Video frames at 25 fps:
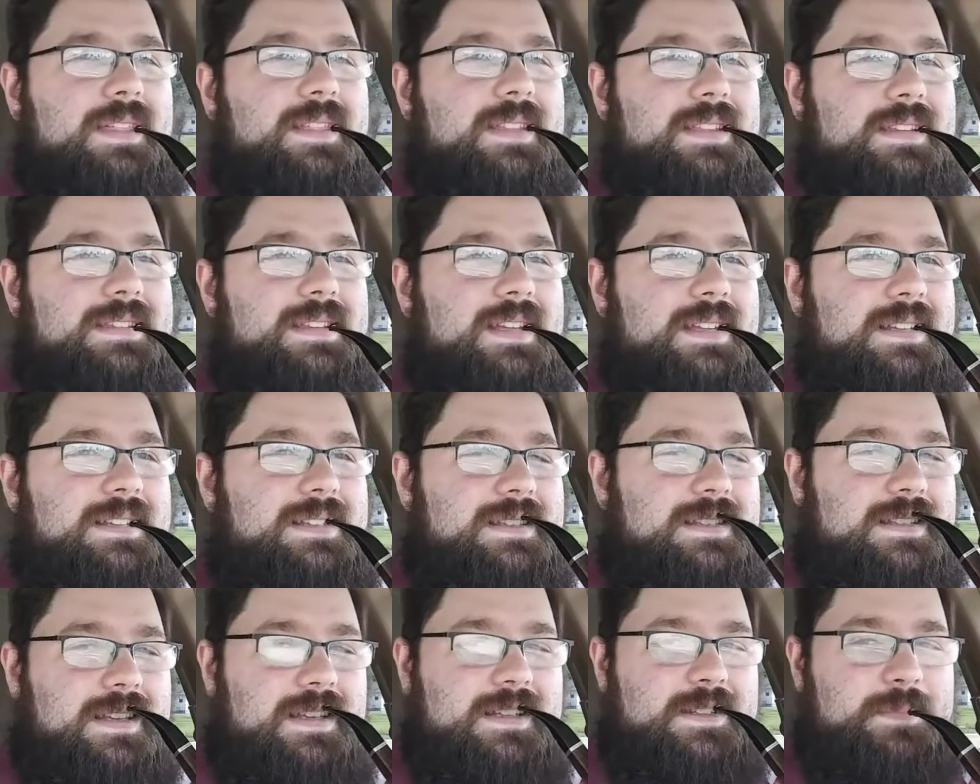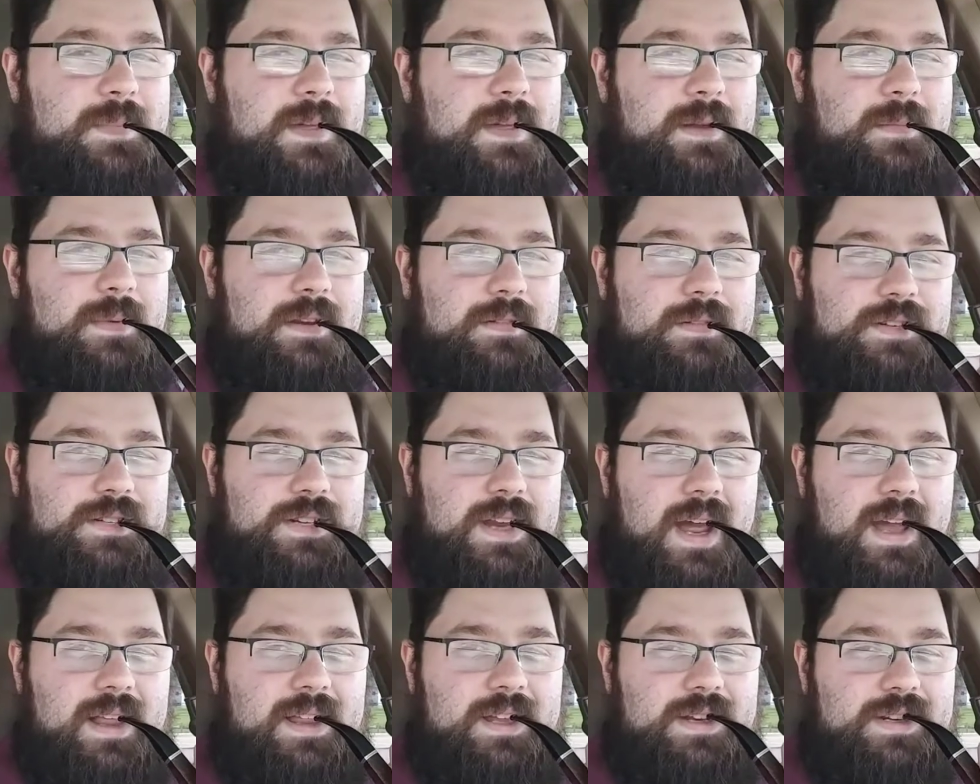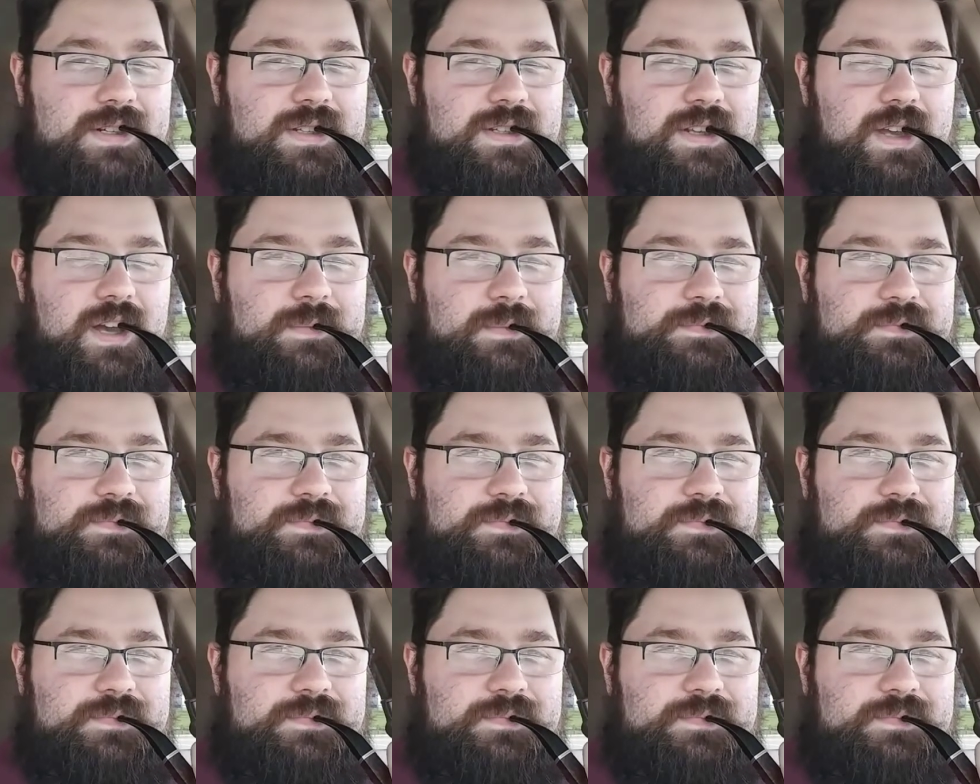It's been a bit of a challenge, so.